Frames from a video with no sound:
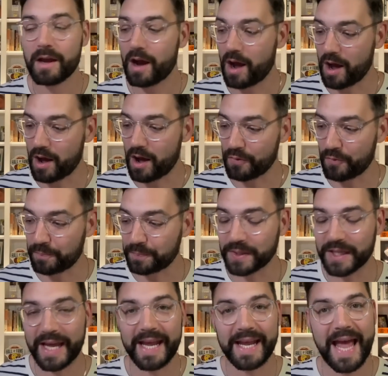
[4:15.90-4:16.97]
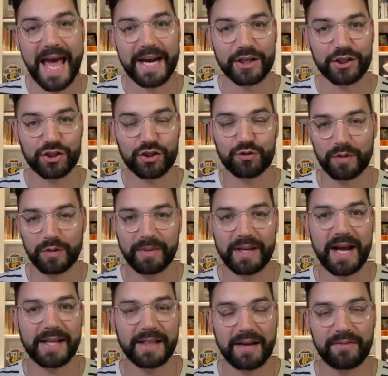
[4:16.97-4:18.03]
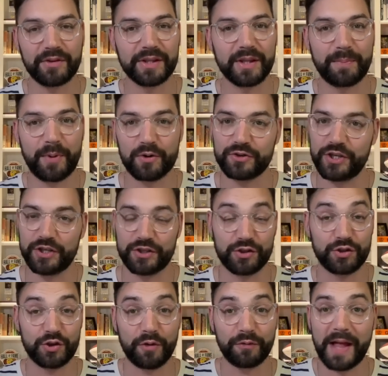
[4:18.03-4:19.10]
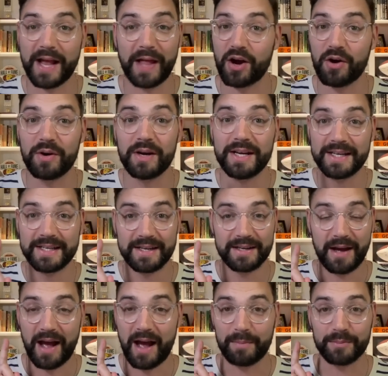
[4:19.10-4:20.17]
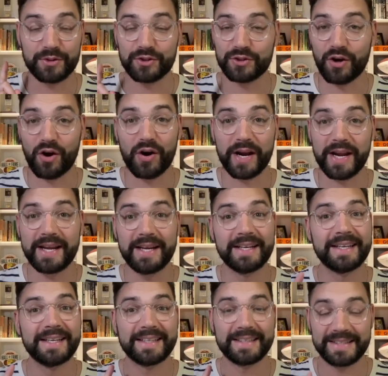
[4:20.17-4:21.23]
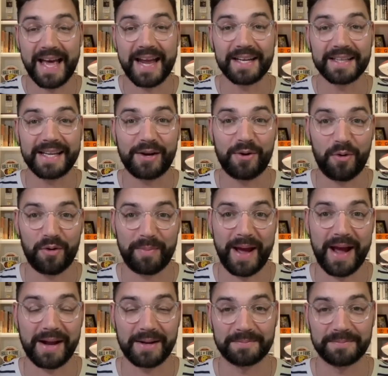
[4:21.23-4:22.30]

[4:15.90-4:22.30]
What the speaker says: of playing at an extremely high level in the postseason. Joe Flacco, I'm sorry, not an elite quarterback.